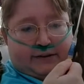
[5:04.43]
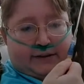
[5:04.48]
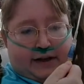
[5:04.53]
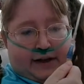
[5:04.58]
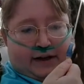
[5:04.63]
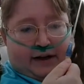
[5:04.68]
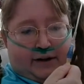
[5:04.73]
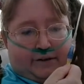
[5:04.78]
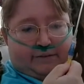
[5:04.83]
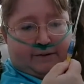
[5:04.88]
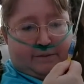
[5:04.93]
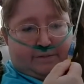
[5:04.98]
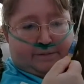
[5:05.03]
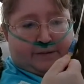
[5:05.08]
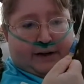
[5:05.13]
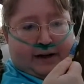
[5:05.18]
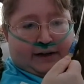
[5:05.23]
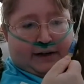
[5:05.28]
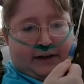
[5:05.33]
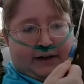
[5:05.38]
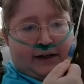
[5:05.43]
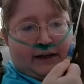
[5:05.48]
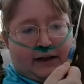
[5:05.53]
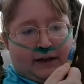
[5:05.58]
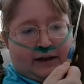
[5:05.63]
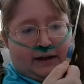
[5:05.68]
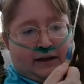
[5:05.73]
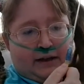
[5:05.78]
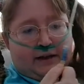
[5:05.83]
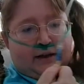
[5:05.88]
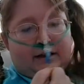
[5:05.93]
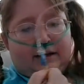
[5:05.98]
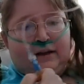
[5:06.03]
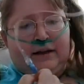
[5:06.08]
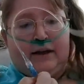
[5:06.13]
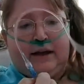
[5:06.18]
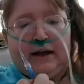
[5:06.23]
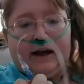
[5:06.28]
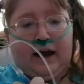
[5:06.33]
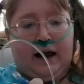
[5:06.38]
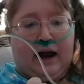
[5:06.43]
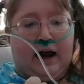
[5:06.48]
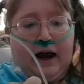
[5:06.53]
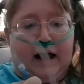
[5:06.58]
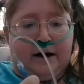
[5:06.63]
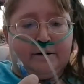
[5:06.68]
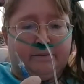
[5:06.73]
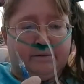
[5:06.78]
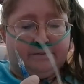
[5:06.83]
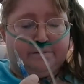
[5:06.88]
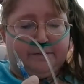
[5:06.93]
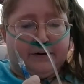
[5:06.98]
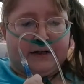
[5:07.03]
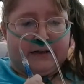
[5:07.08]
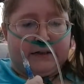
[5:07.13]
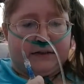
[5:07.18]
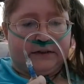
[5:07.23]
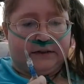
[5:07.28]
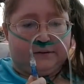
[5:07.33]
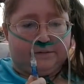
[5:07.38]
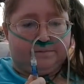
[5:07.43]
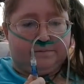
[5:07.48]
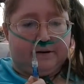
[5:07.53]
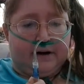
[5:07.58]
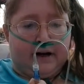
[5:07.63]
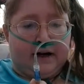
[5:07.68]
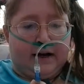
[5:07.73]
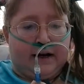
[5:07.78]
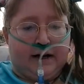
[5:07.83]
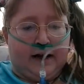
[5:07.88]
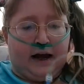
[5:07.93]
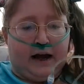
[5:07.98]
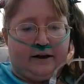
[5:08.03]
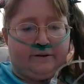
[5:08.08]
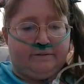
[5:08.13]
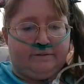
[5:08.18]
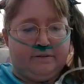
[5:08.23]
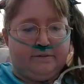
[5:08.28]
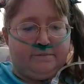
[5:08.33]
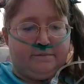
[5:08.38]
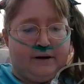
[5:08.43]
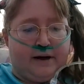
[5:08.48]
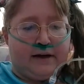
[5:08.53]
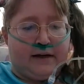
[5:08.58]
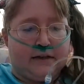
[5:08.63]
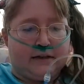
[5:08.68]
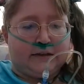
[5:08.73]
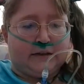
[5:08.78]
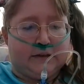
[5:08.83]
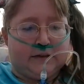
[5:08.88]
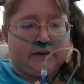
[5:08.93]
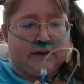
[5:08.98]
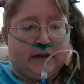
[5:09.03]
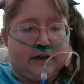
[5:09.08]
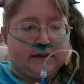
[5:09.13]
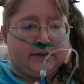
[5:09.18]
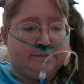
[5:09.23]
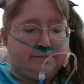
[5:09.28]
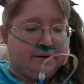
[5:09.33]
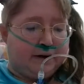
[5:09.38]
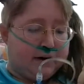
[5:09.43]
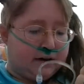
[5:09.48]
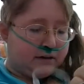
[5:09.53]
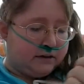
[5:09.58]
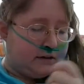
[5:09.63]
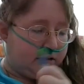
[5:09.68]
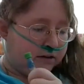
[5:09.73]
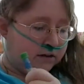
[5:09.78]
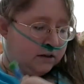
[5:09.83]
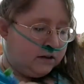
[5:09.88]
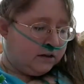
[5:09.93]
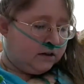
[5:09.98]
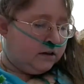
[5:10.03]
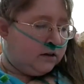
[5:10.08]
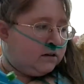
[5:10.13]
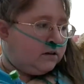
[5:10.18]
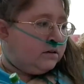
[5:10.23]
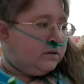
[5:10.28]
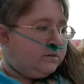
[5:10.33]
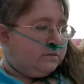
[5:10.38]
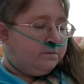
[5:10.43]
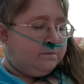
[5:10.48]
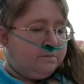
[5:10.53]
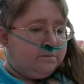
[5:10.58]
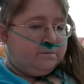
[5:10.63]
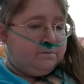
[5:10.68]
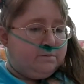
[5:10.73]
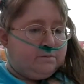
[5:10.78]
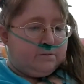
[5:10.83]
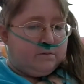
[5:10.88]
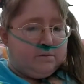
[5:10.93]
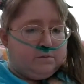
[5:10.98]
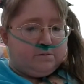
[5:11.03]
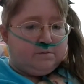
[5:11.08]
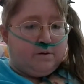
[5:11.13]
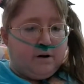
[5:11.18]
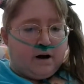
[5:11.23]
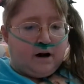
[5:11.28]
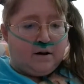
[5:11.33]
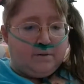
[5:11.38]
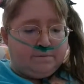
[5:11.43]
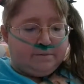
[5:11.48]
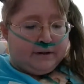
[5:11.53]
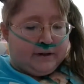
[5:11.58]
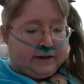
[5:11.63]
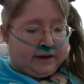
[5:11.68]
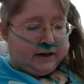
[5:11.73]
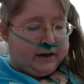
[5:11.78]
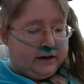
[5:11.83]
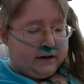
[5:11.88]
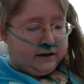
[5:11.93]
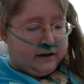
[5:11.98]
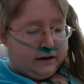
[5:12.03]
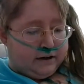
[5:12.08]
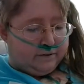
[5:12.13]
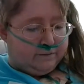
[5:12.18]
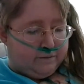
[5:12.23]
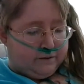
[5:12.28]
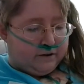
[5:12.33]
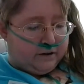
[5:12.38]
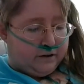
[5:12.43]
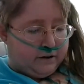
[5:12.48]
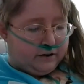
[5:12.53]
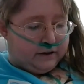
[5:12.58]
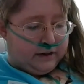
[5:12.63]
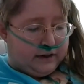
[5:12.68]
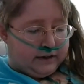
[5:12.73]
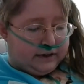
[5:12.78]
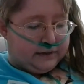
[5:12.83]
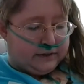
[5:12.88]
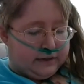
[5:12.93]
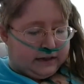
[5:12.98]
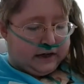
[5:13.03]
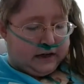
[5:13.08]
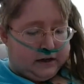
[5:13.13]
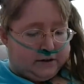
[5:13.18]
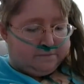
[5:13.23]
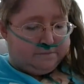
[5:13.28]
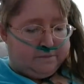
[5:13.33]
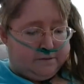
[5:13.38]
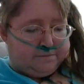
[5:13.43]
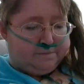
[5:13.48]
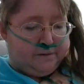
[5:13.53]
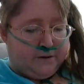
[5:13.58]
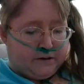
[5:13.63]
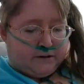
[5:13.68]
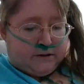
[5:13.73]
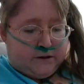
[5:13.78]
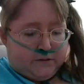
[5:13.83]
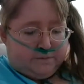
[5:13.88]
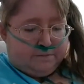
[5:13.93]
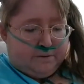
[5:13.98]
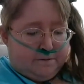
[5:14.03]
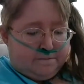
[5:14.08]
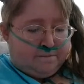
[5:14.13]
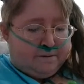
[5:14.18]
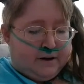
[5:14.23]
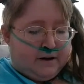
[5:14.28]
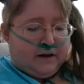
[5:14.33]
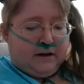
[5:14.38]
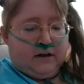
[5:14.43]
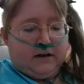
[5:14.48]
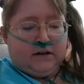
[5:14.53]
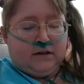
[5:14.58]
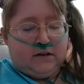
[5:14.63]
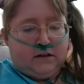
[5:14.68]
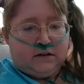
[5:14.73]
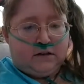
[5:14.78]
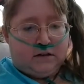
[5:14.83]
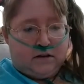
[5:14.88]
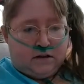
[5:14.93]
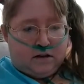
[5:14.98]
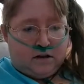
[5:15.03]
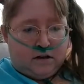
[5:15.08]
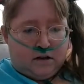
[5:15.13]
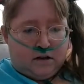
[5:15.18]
like a rubber ducky. And we push my IV meds to this part. While my caregiver is going to be pushing my meds